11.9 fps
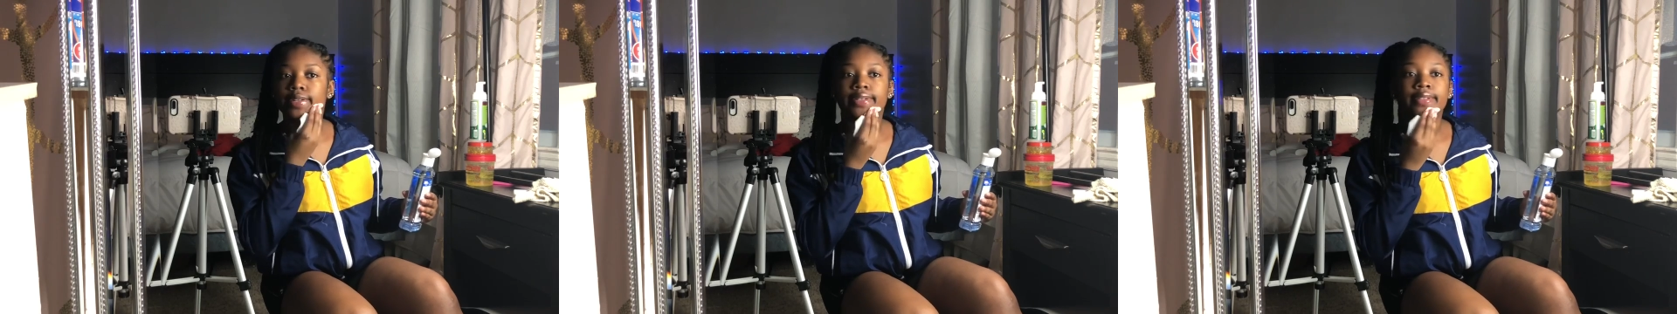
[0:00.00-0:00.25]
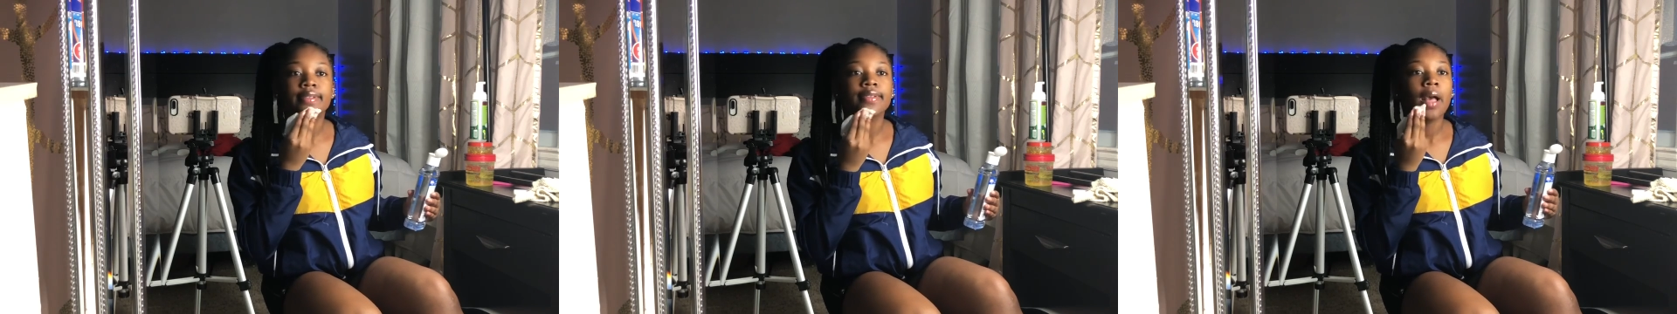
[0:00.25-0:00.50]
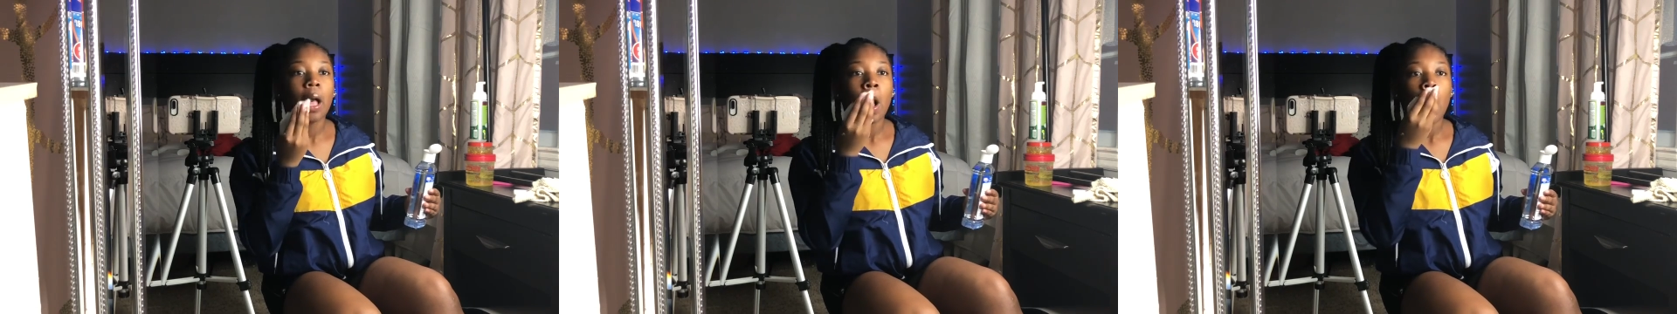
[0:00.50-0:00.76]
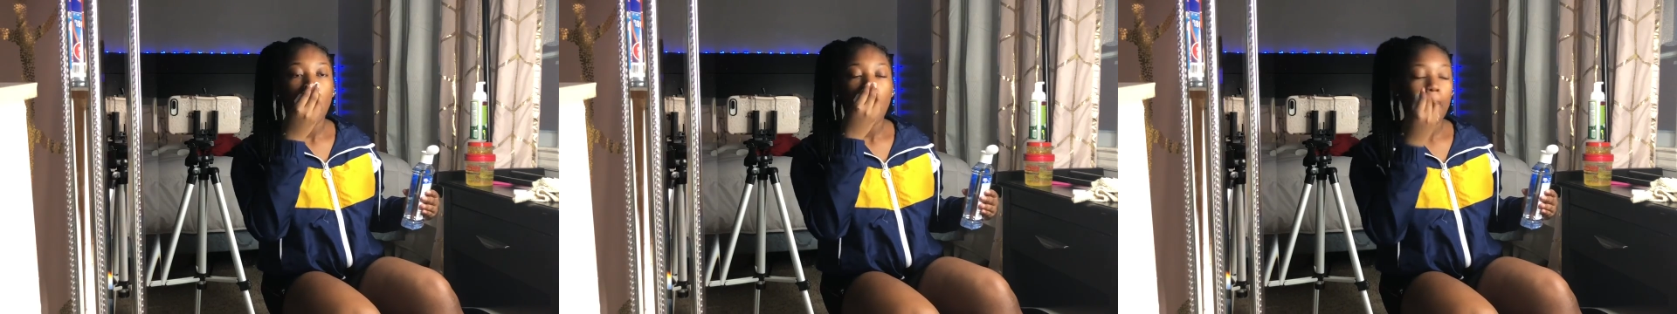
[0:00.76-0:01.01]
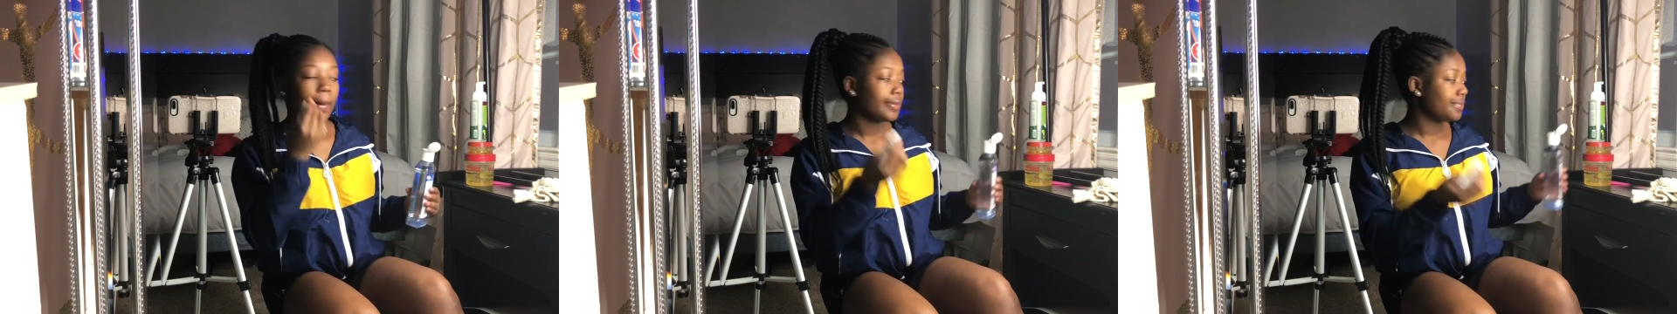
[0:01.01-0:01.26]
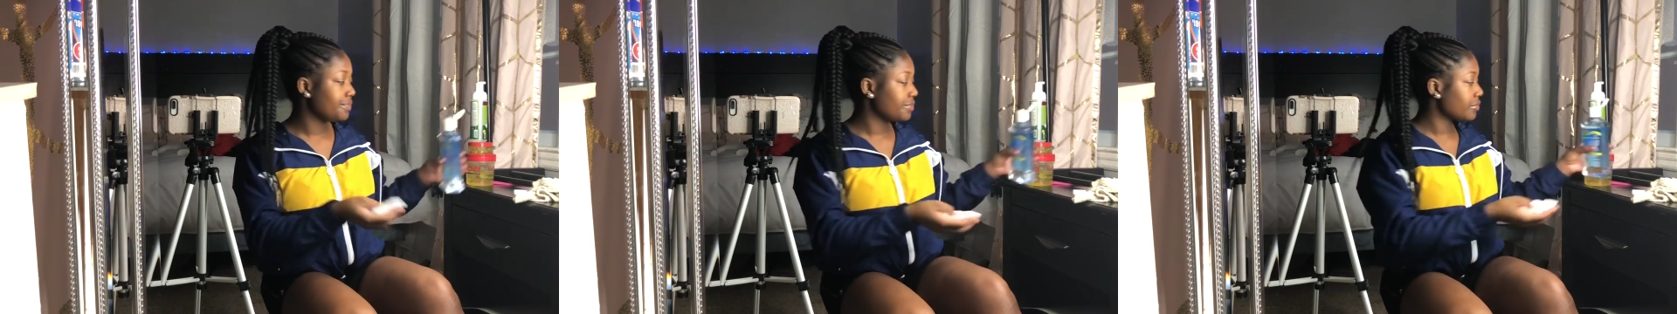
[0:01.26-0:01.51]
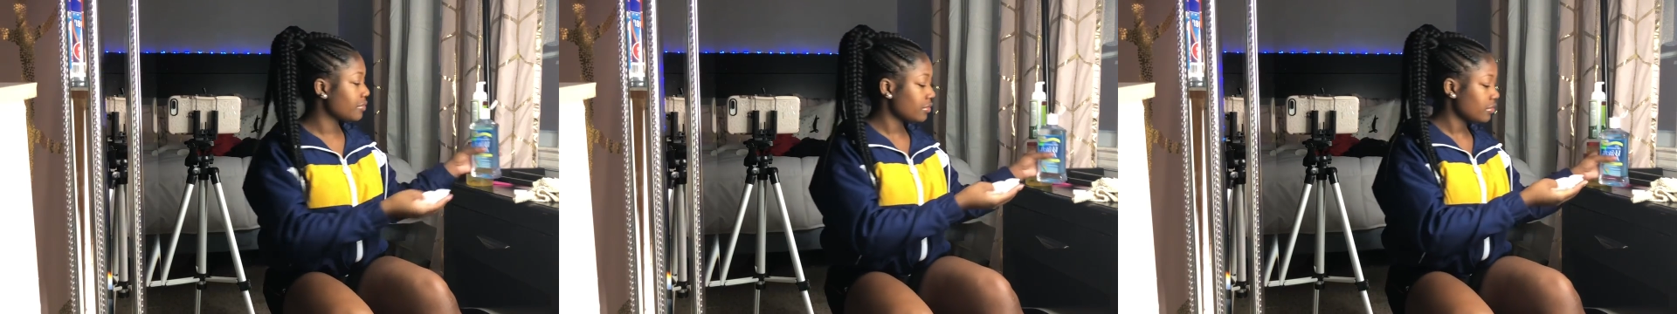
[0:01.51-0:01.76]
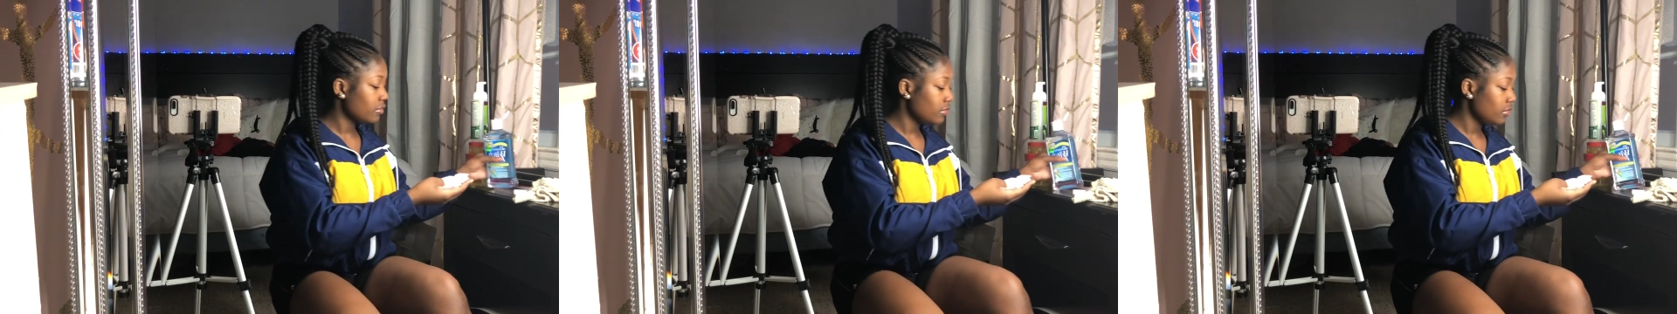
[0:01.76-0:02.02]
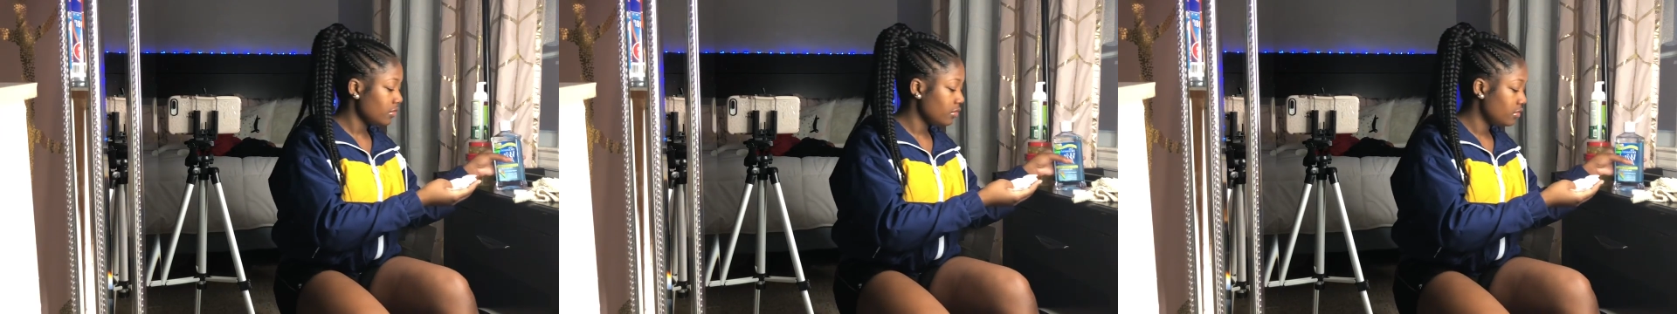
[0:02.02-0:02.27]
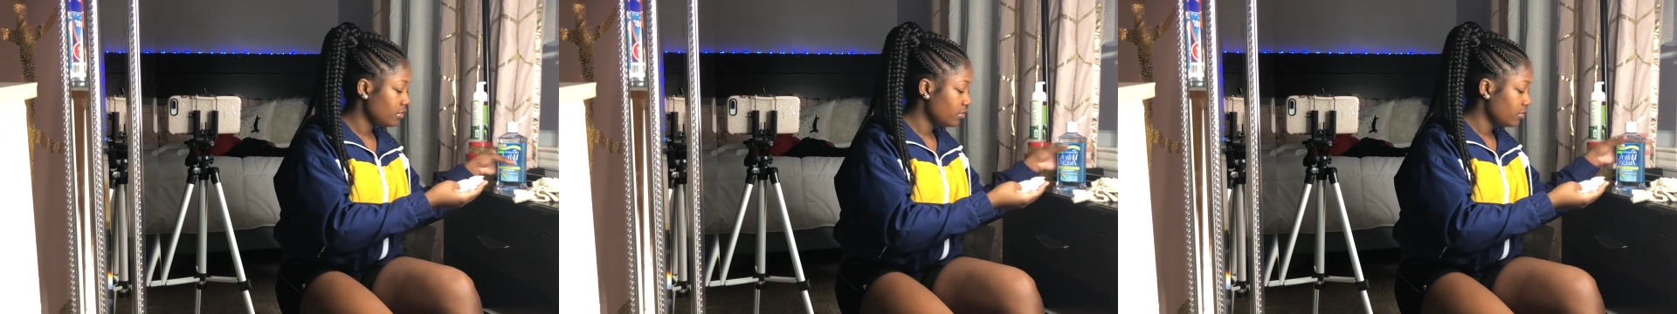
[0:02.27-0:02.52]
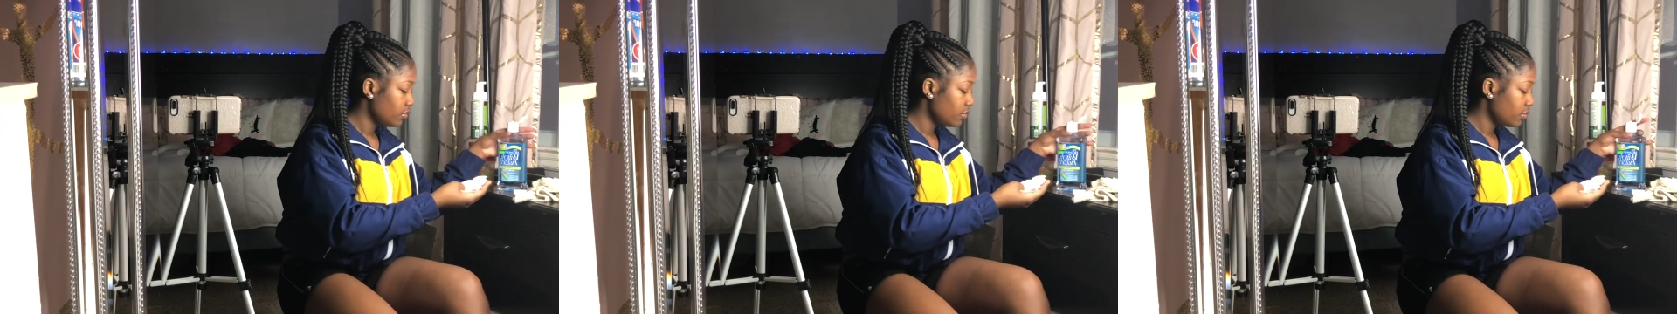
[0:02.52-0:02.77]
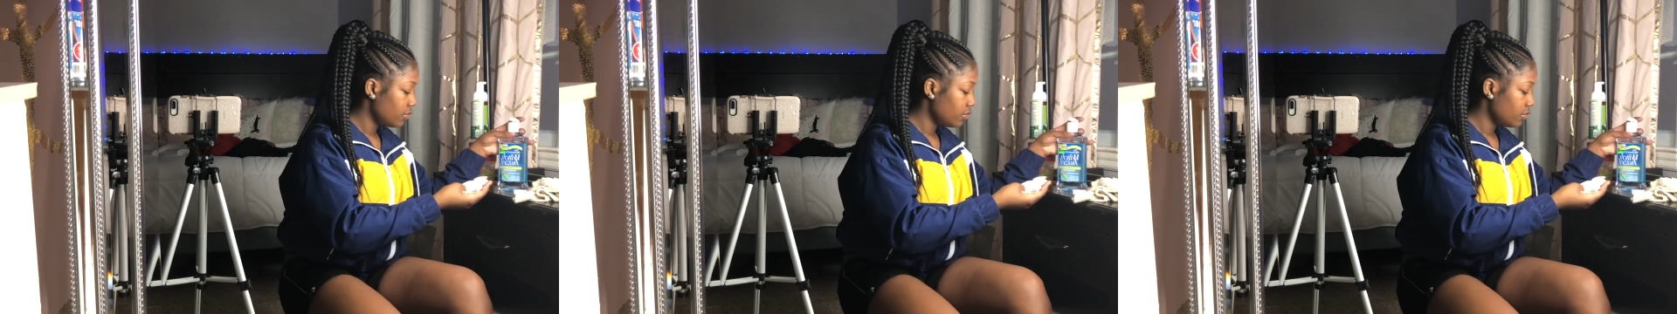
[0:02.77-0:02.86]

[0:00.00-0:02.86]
Nobody speaks.